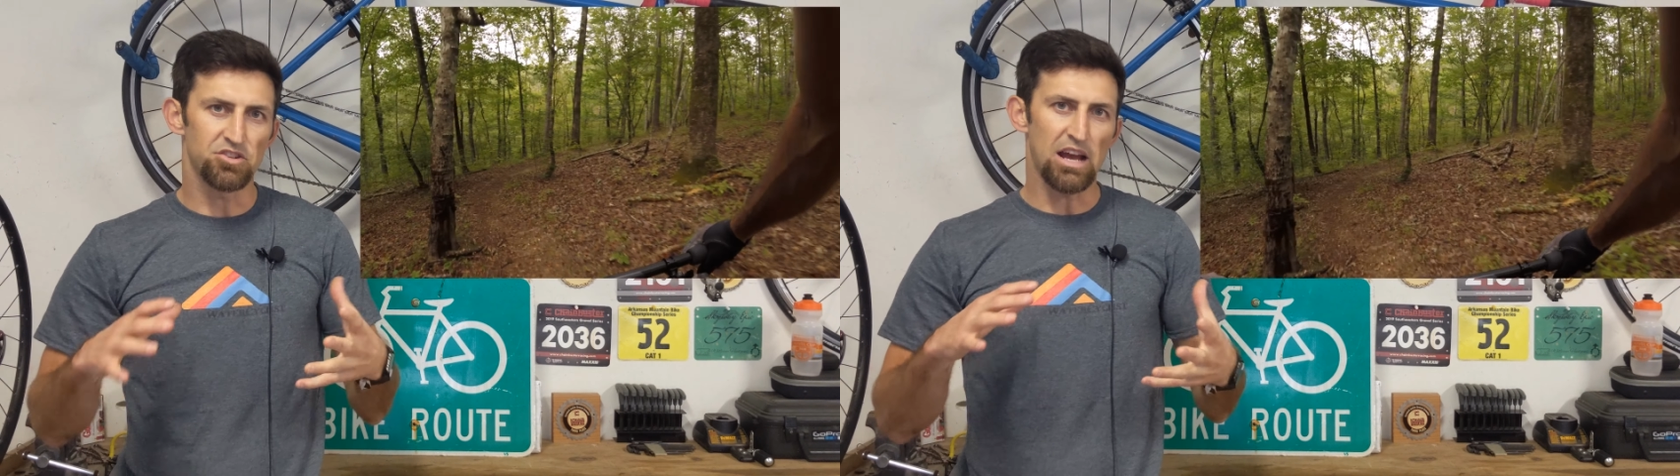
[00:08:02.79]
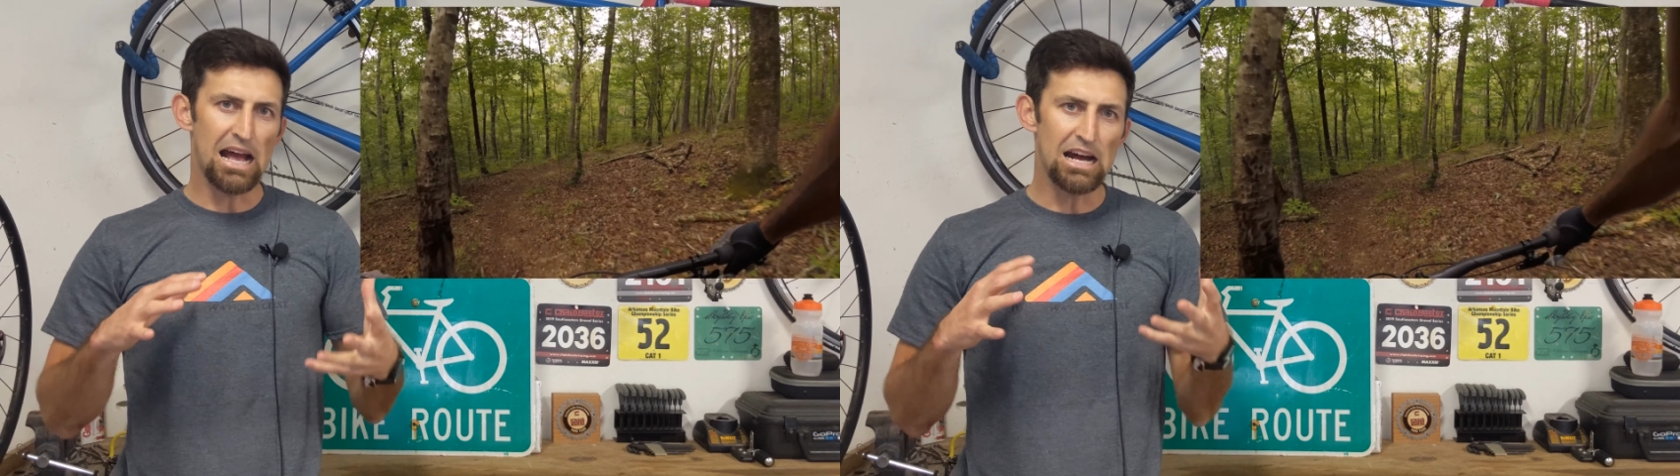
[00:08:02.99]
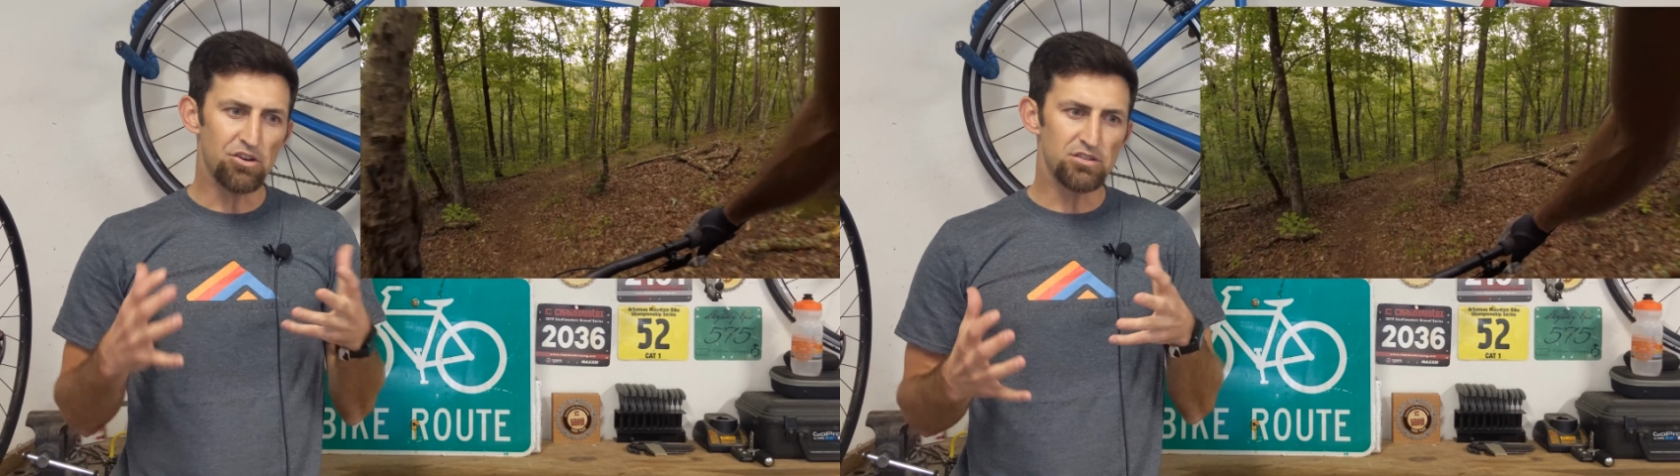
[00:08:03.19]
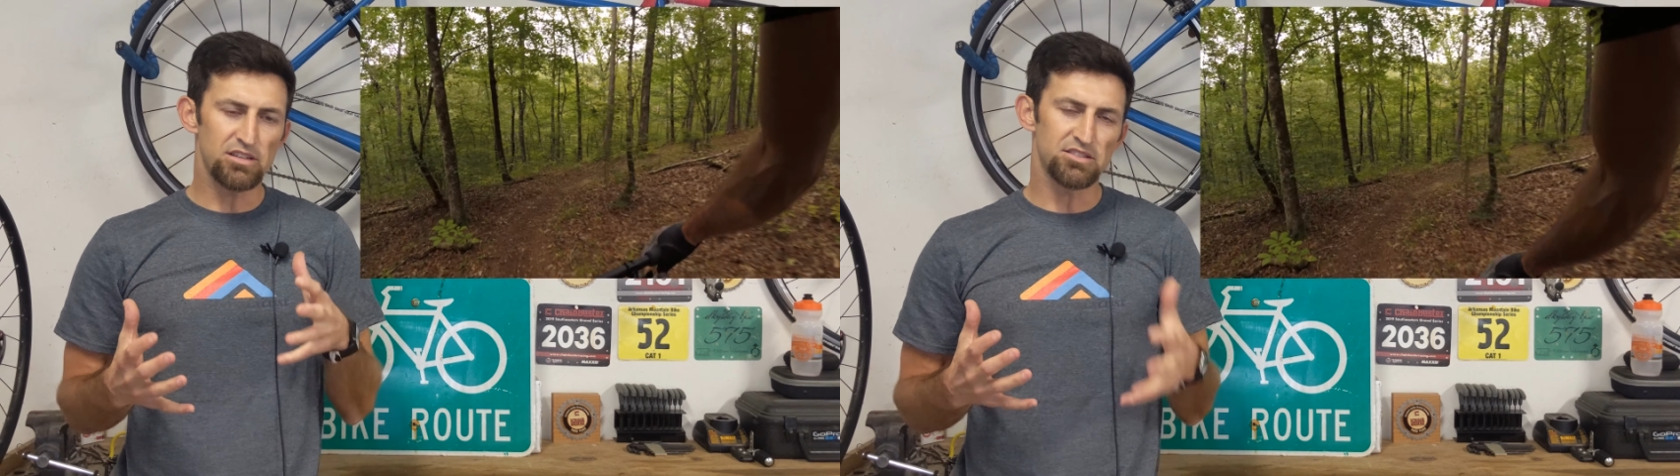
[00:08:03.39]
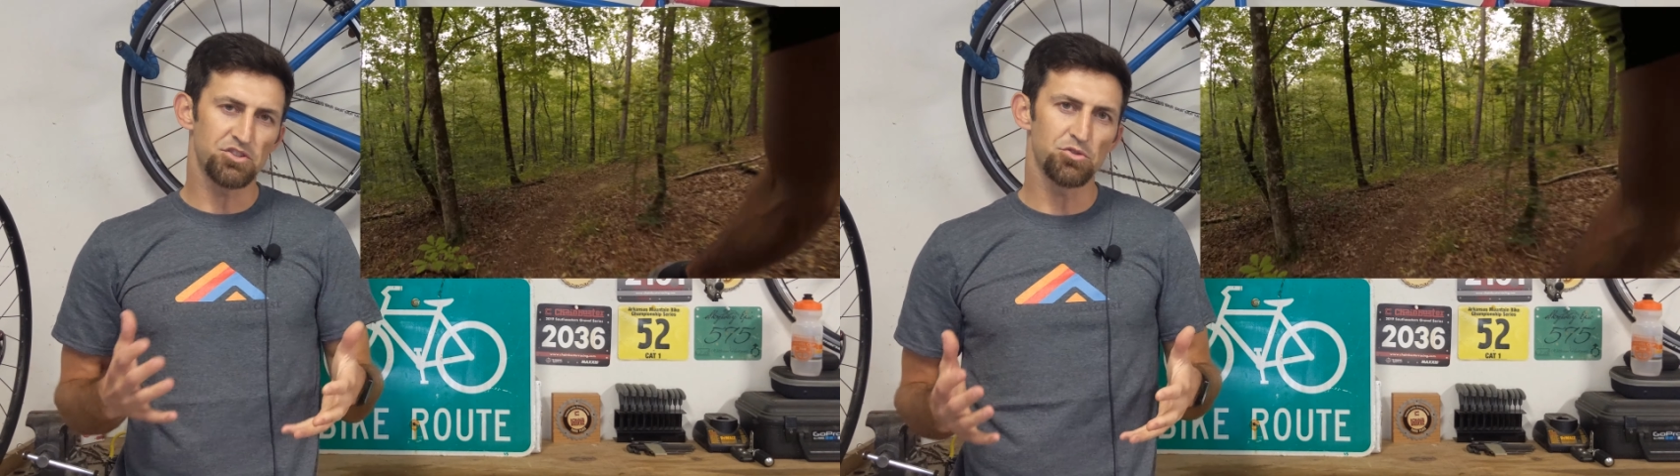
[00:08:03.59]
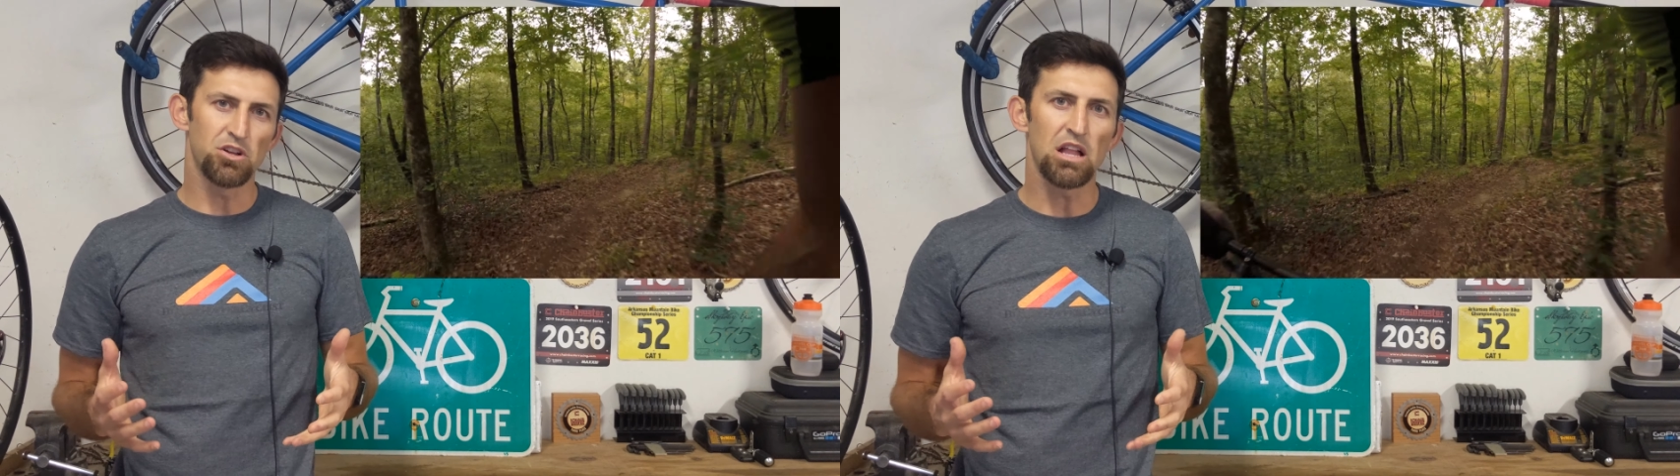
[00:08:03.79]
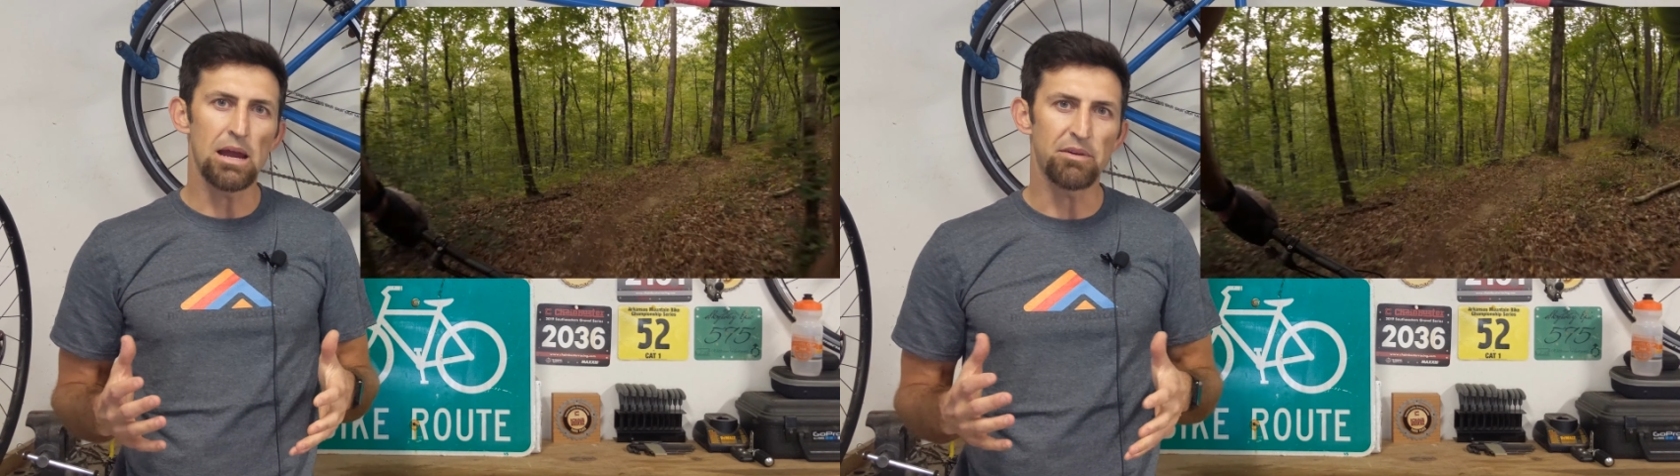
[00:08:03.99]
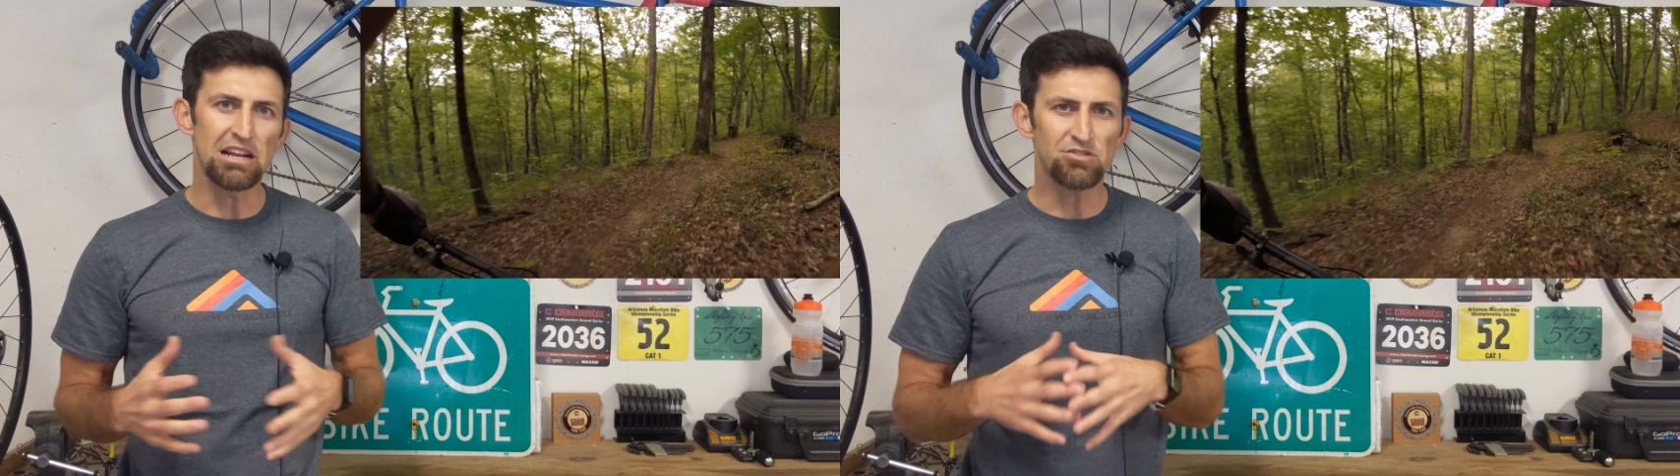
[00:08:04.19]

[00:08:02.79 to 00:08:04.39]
so how does it do climbing?